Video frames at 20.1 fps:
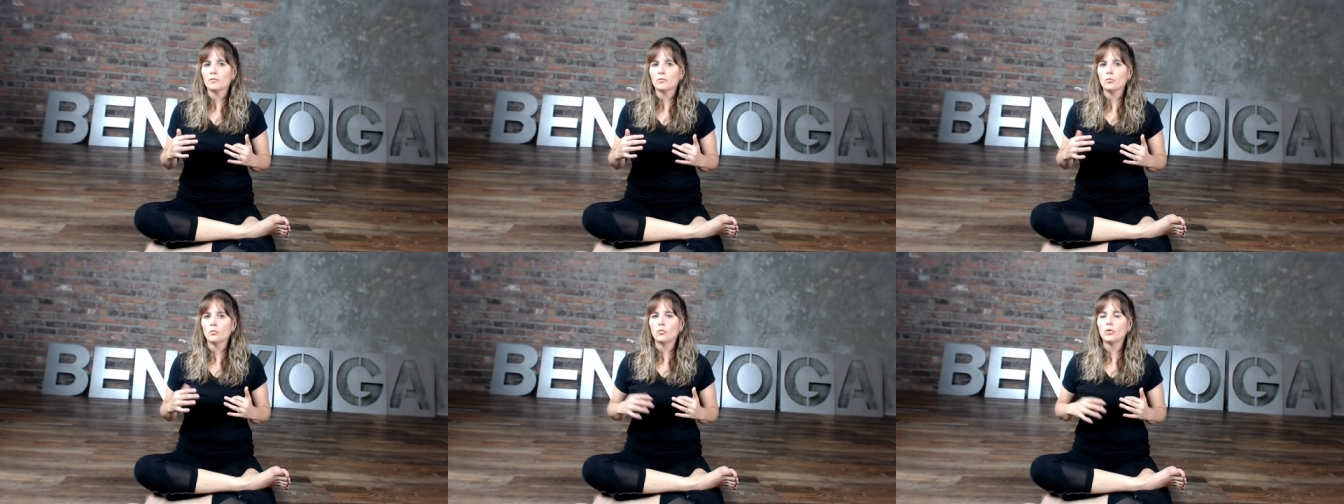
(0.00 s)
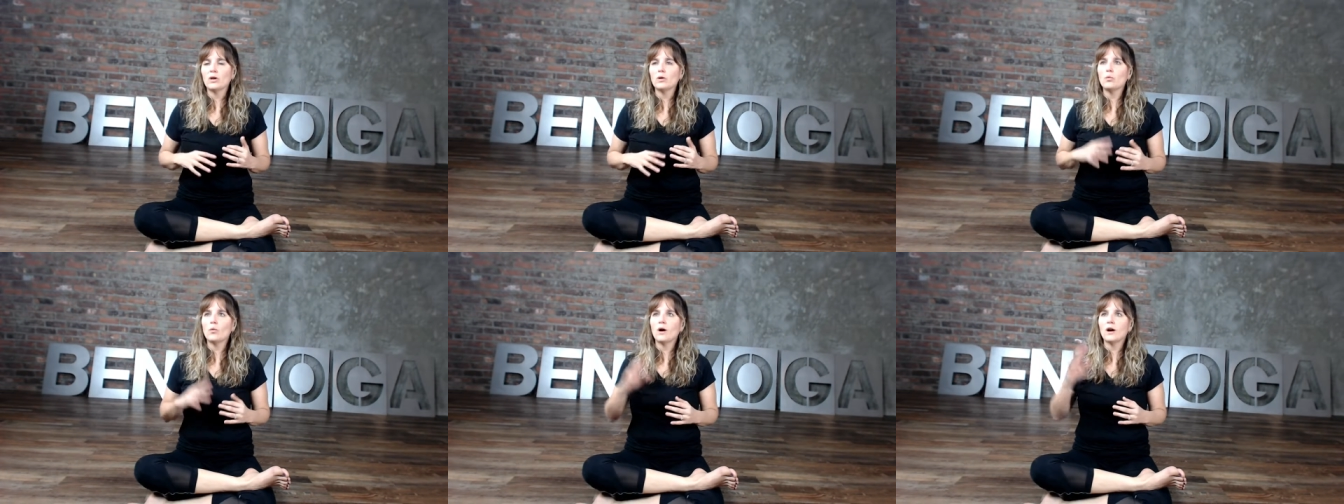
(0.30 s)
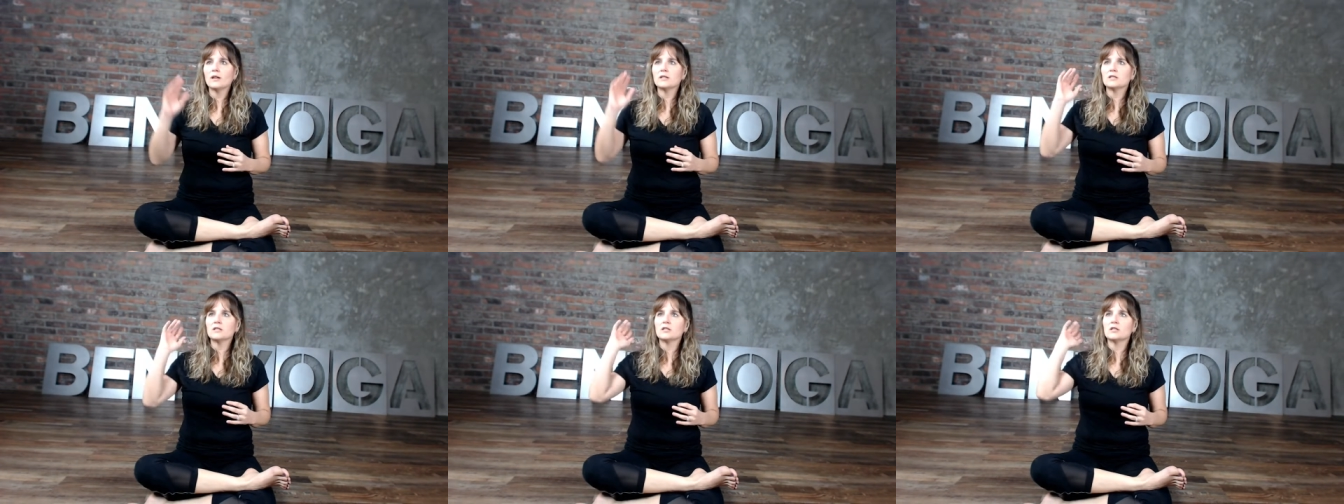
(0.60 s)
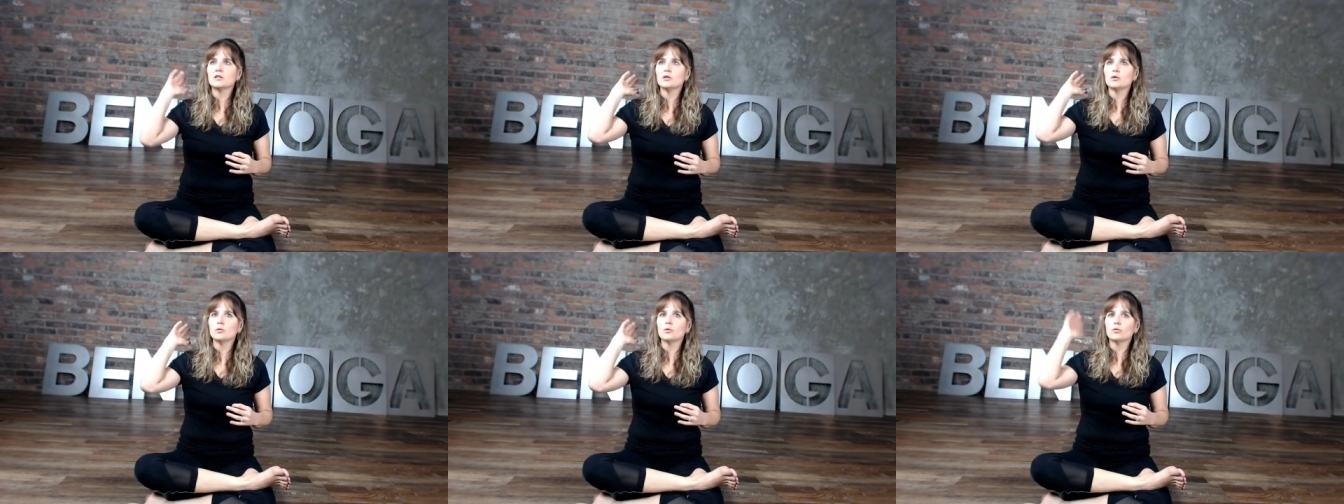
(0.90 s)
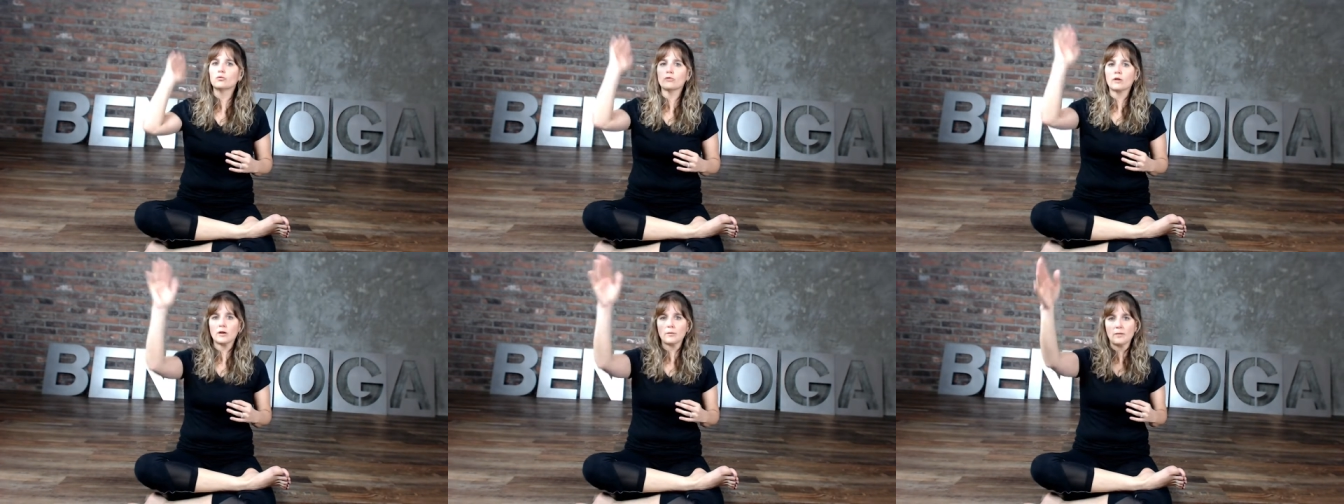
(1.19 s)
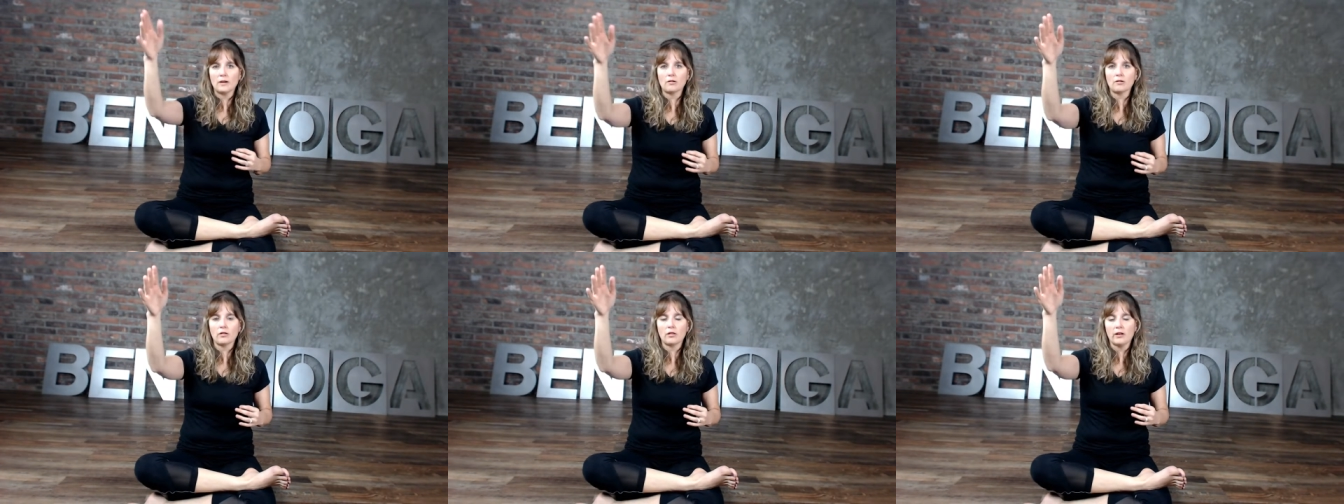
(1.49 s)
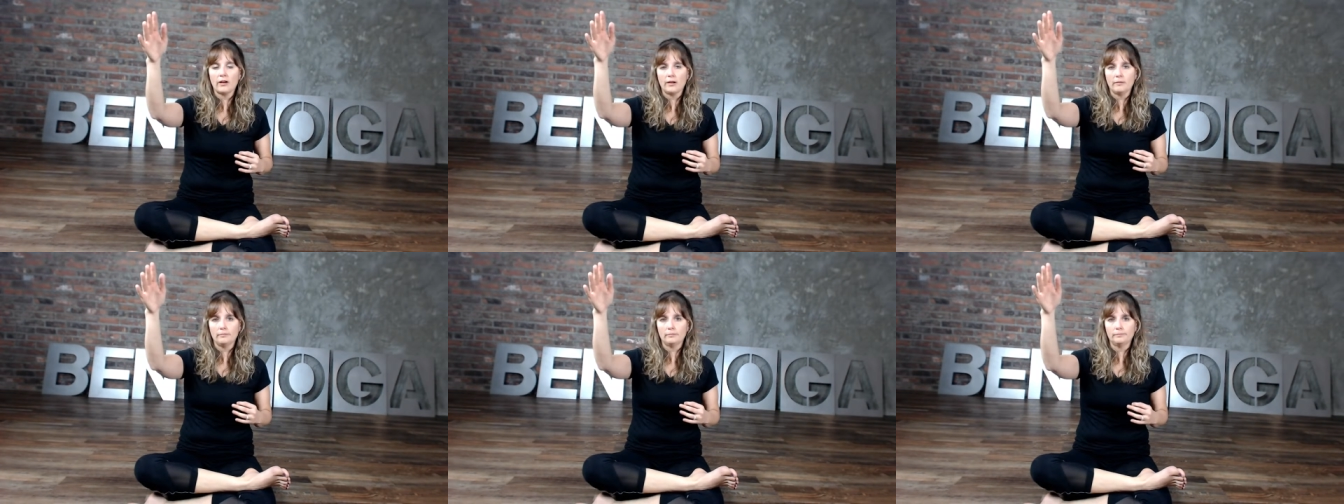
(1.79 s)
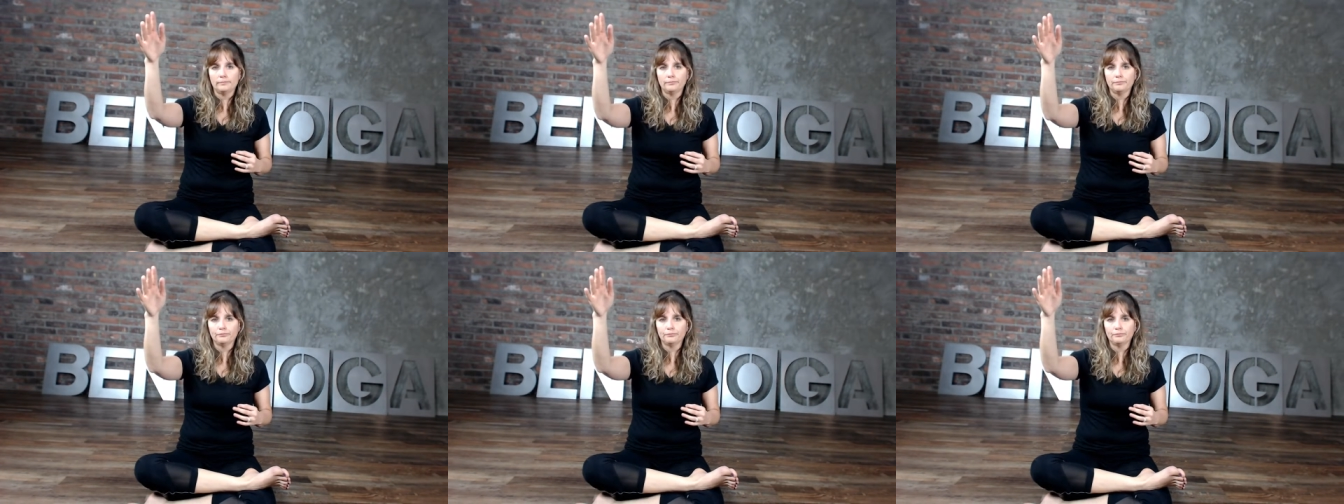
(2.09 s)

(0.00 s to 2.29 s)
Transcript: We want to run a marathon.